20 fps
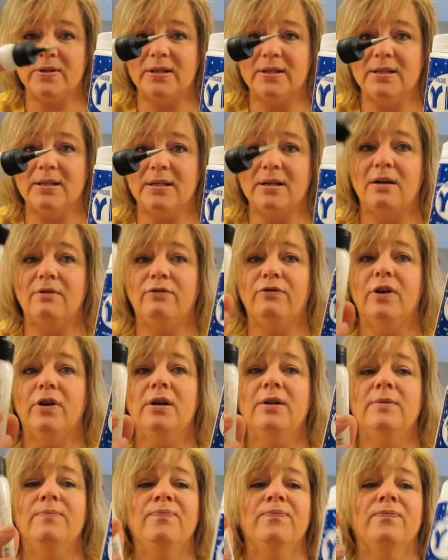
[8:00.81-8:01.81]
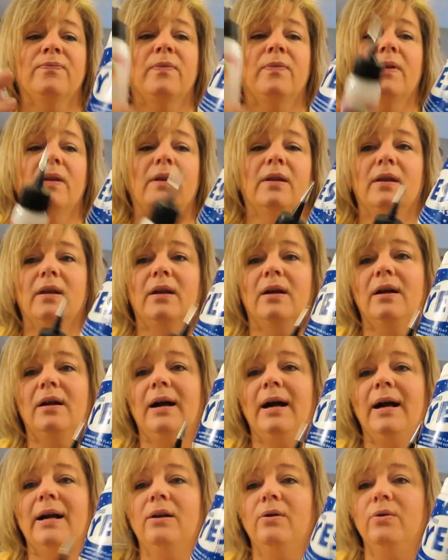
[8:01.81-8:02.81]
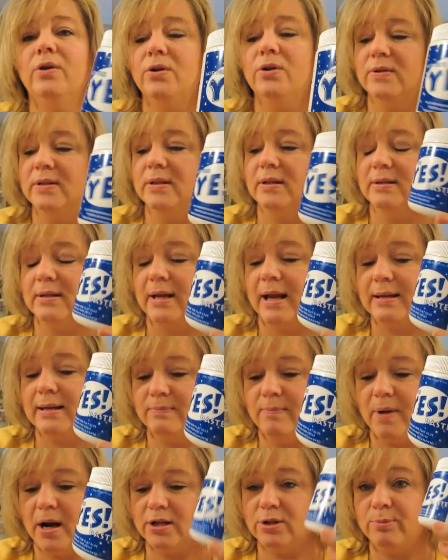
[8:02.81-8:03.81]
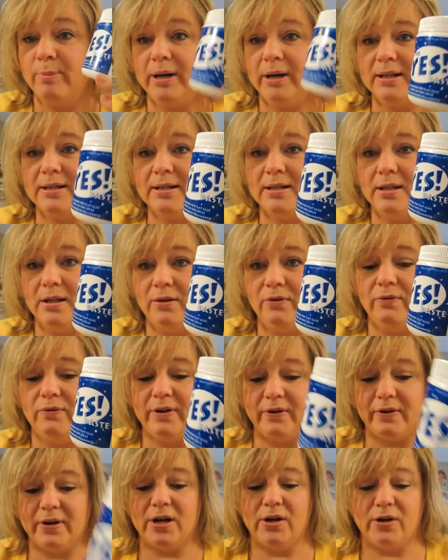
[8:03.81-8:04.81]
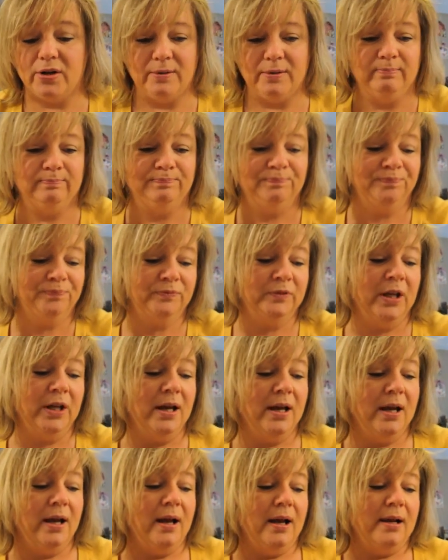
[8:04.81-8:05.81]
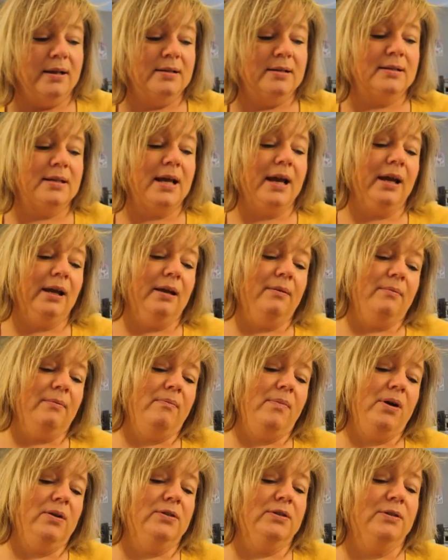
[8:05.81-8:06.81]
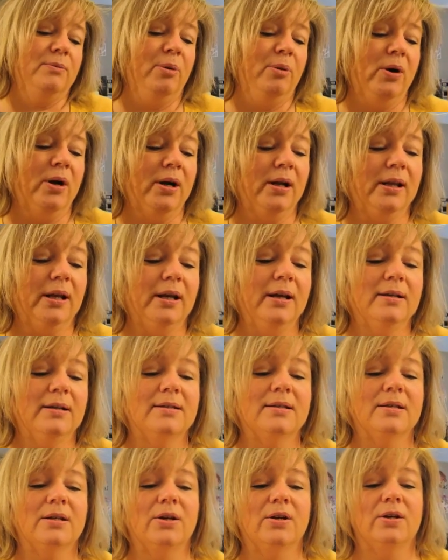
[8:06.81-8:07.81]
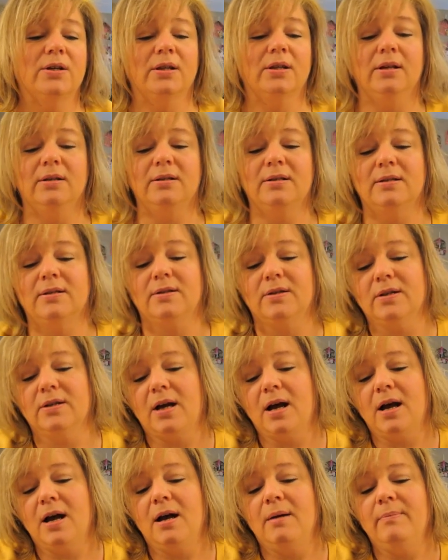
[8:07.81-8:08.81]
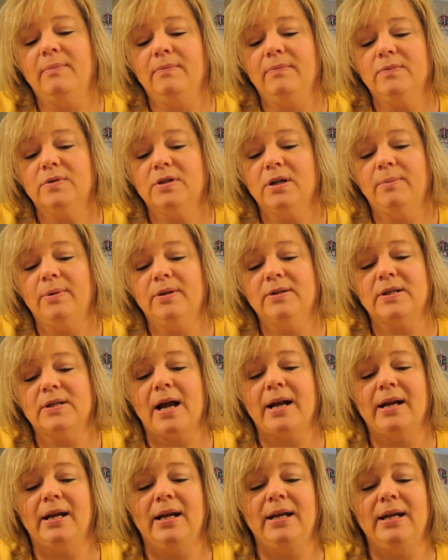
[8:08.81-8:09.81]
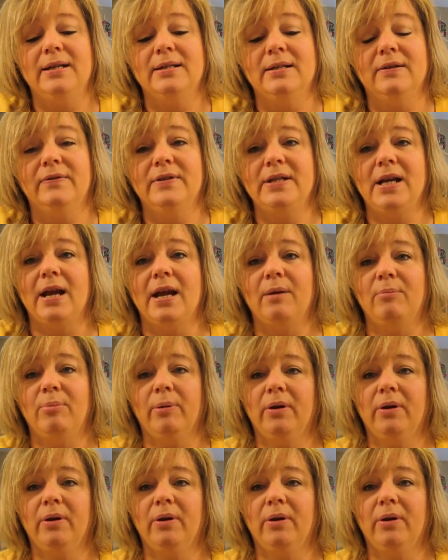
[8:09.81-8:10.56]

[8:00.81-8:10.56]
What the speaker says: and stuff, I don't use this as much, but it's still very good. Second most important thing is this double-sided adhesive tape.